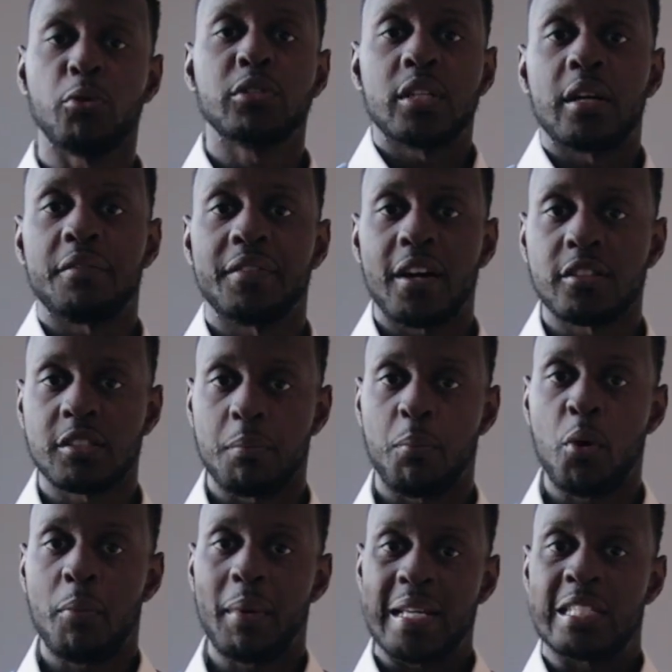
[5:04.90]
old enough now to
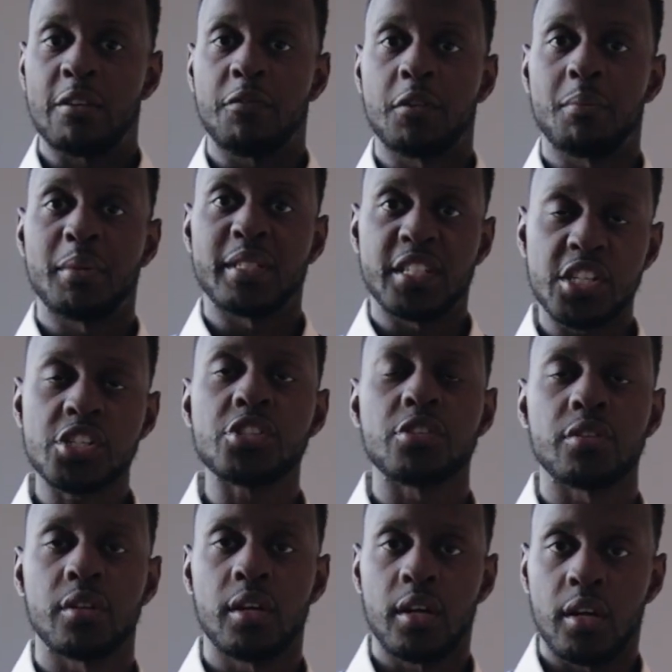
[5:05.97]
put myself in a
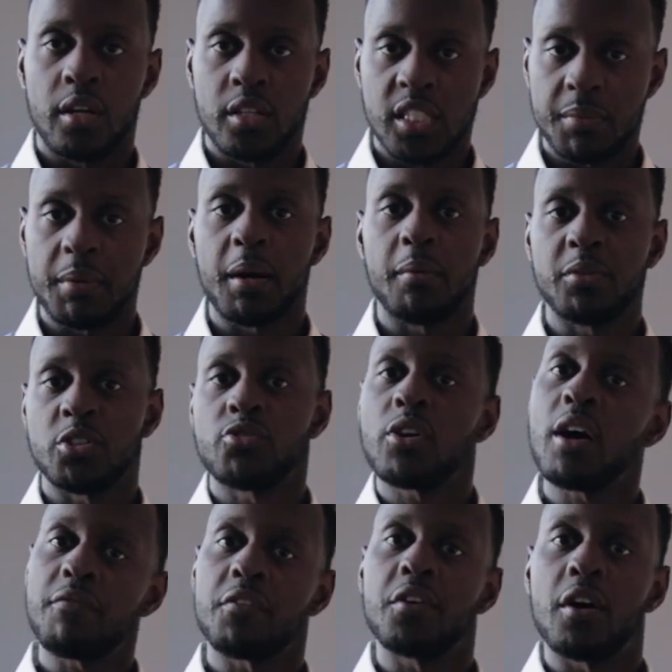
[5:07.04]
position to be able to
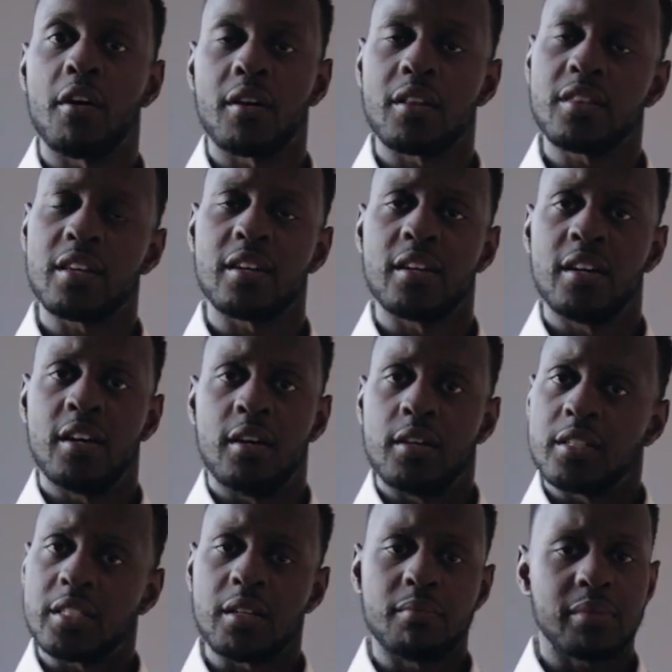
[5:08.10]
drive a car. And I think
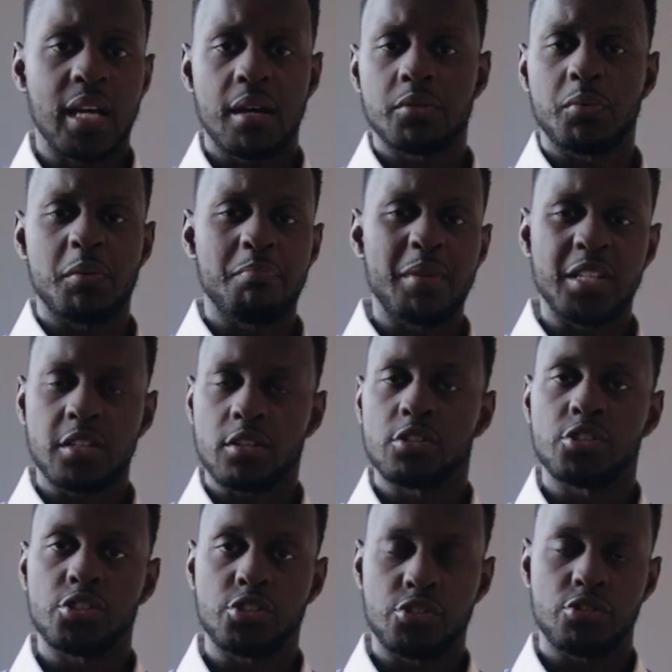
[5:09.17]
sometimes we
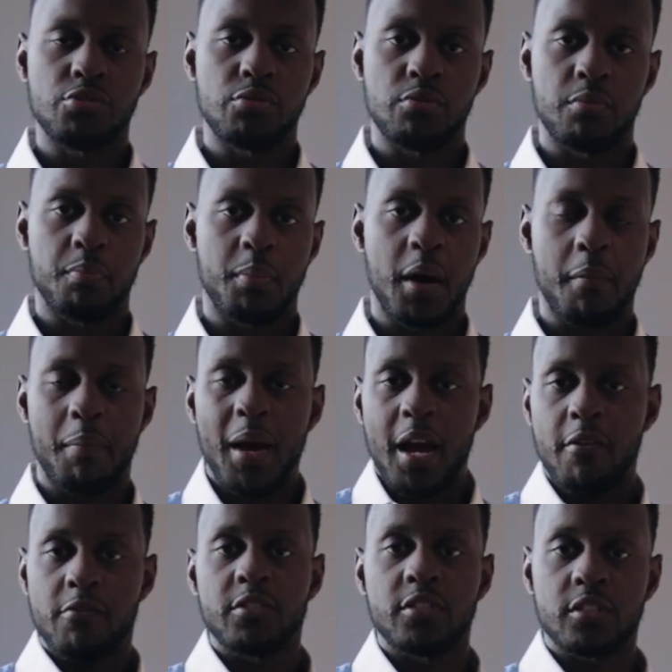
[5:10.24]
misconstrue a
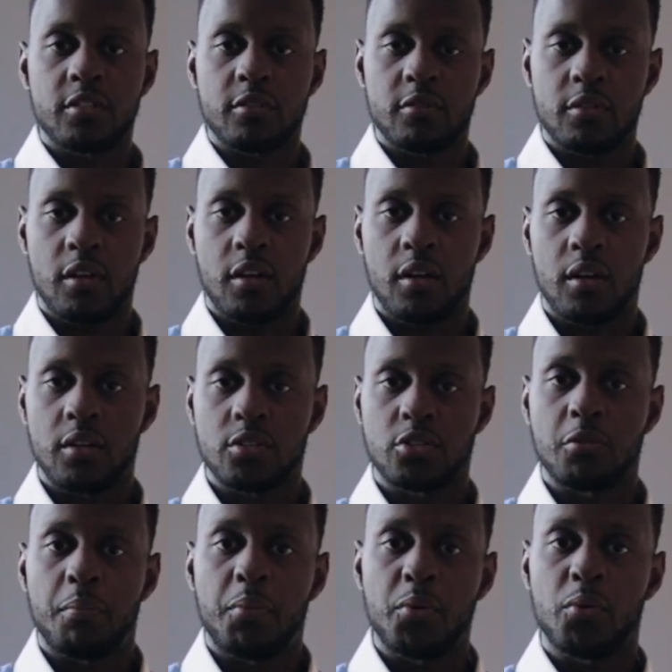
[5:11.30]
parent's
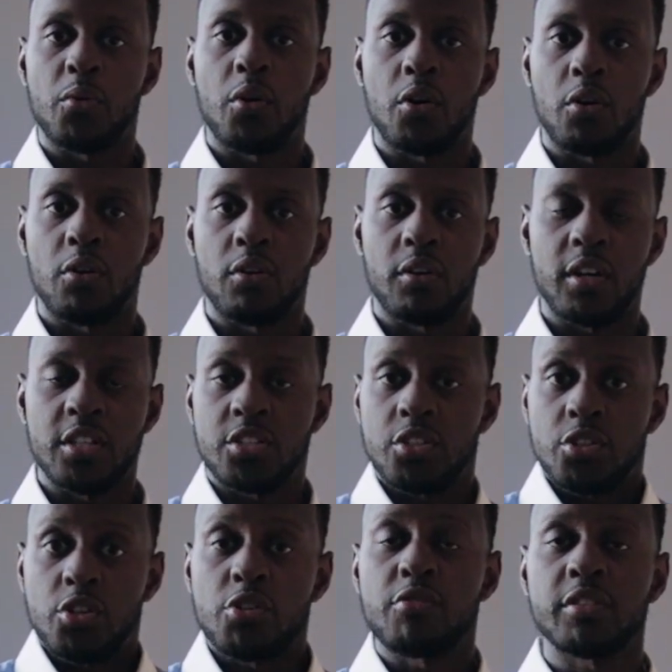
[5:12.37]
support or
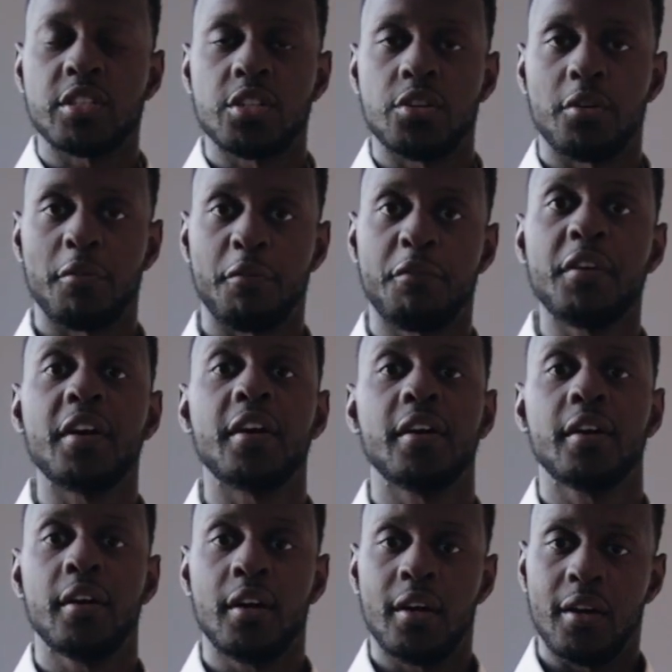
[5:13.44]
insecurity or
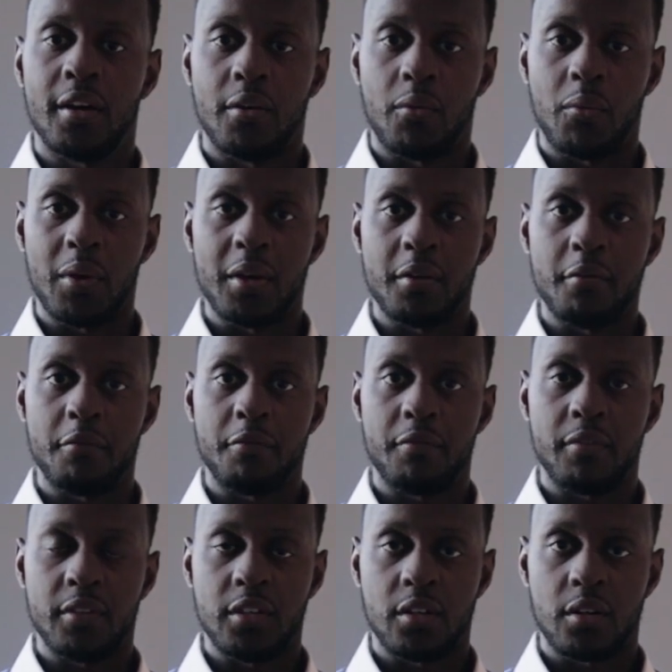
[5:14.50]
fear with,
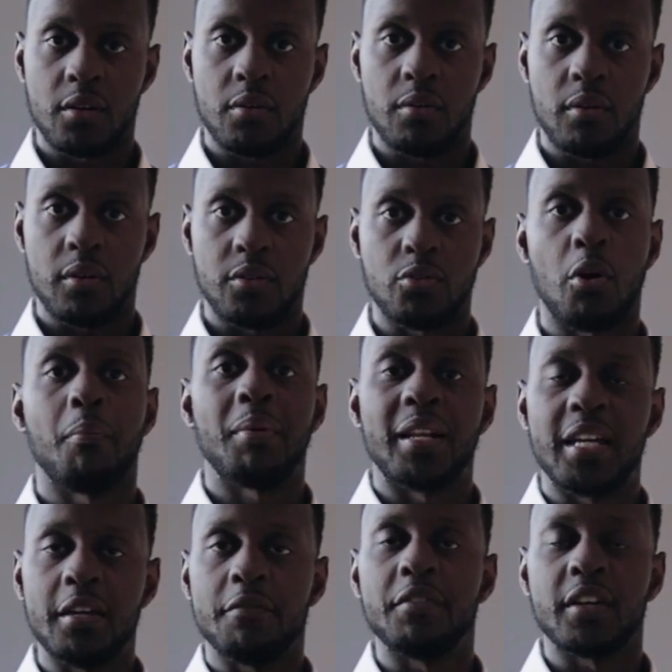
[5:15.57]
not
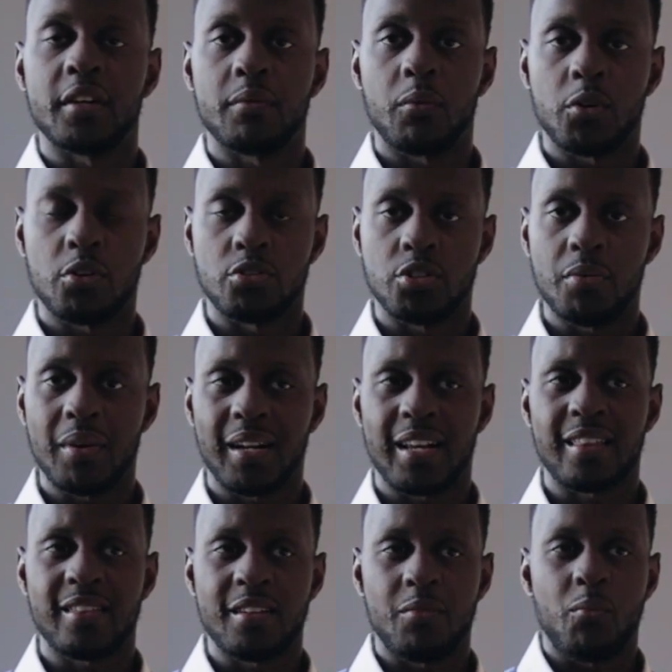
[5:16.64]
believing in what you're doing. And
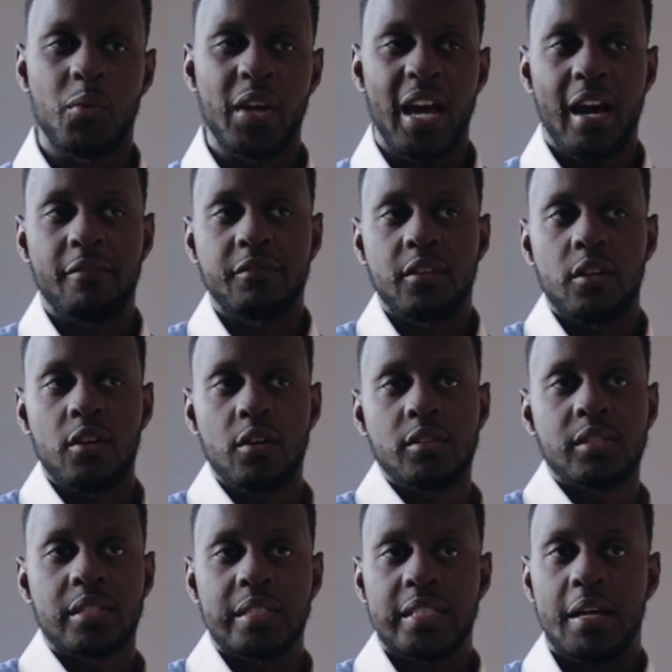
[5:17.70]
I think we have to learn
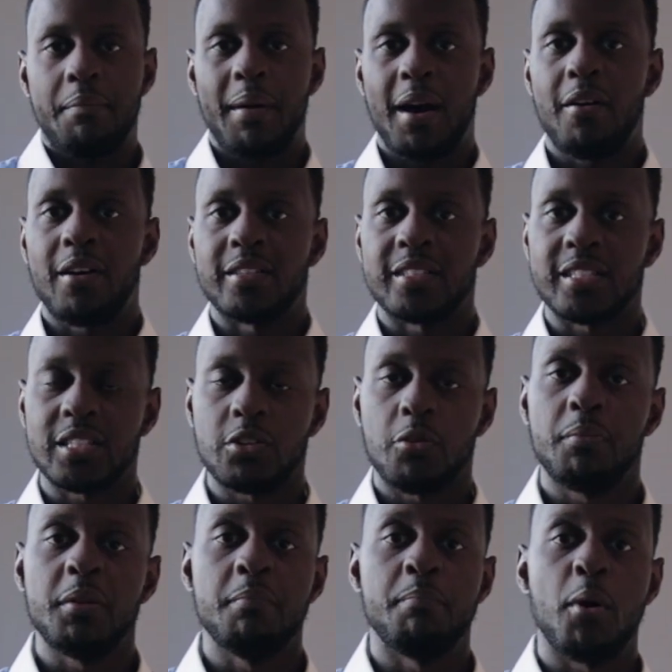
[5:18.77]
to step out and still
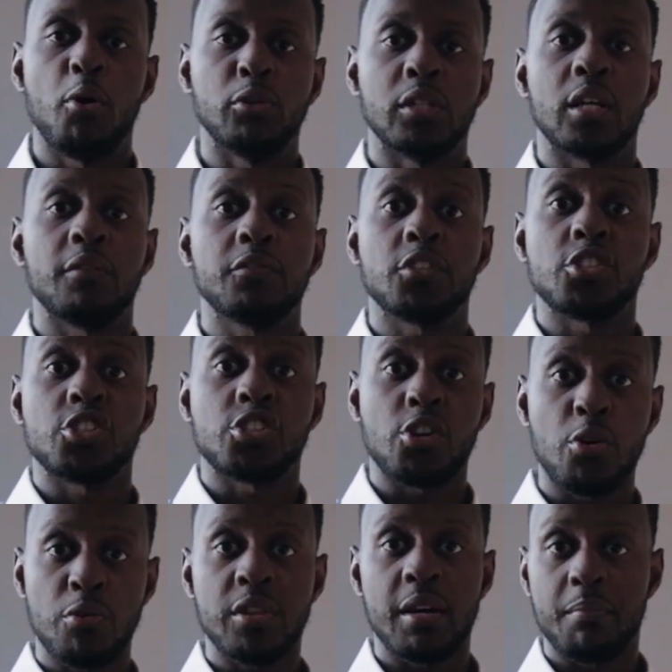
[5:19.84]
be bold enough to
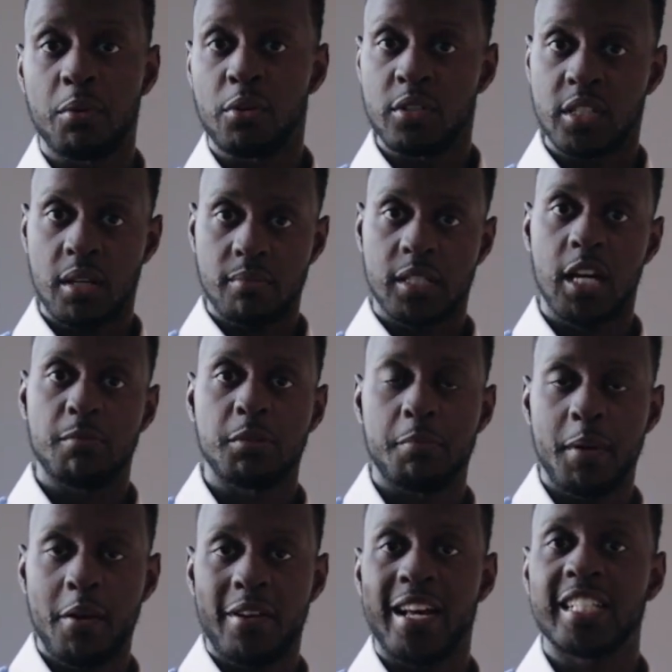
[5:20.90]
show them, because sometimes a
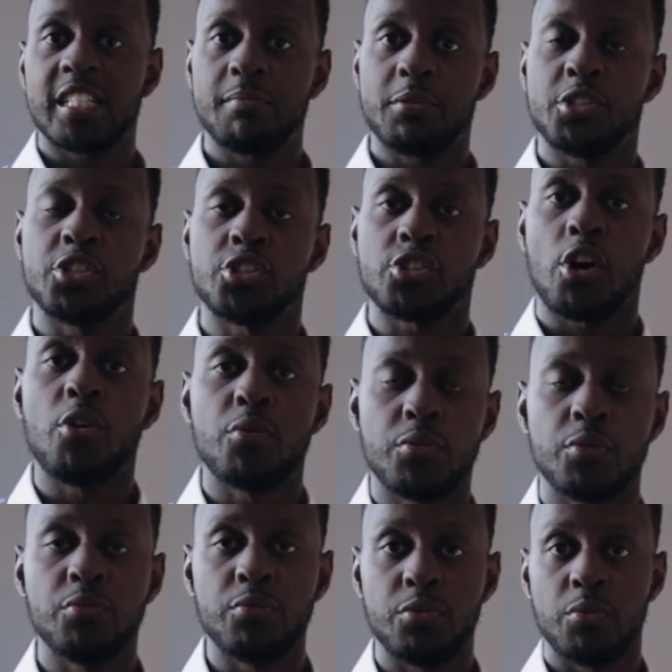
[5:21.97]
parent has to be
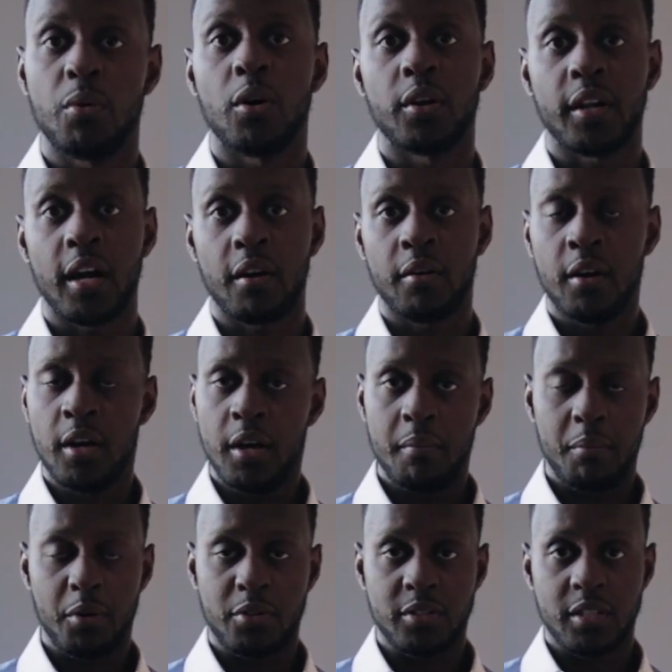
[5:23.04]
shown who you are now.
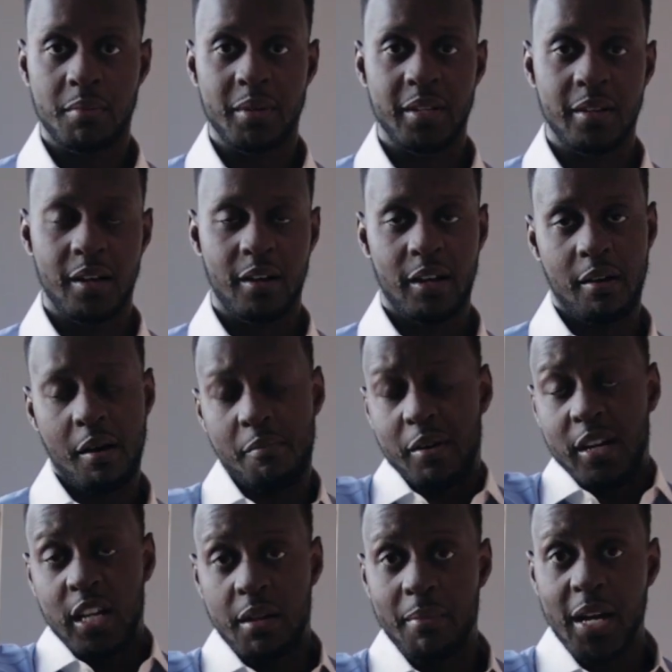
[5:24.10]
Because I
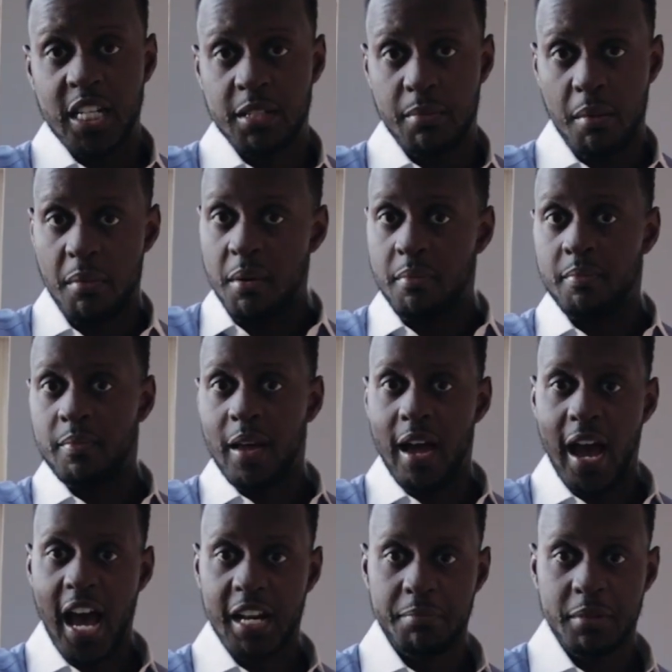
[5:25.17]
can imagine my mum
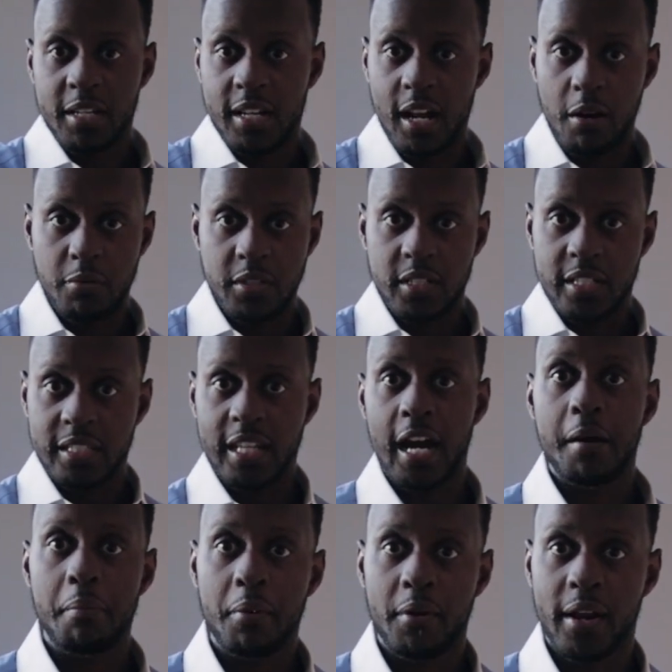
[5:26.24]
had me and I was in a
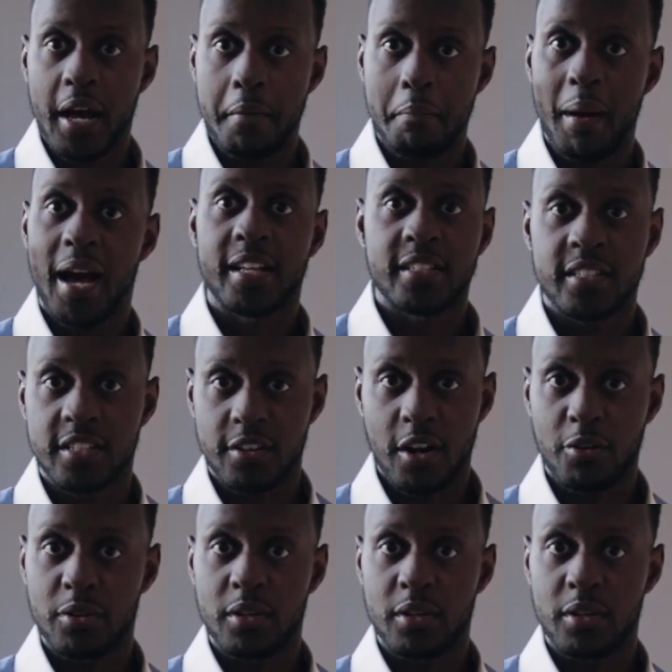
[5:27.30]
diaper and I had pants,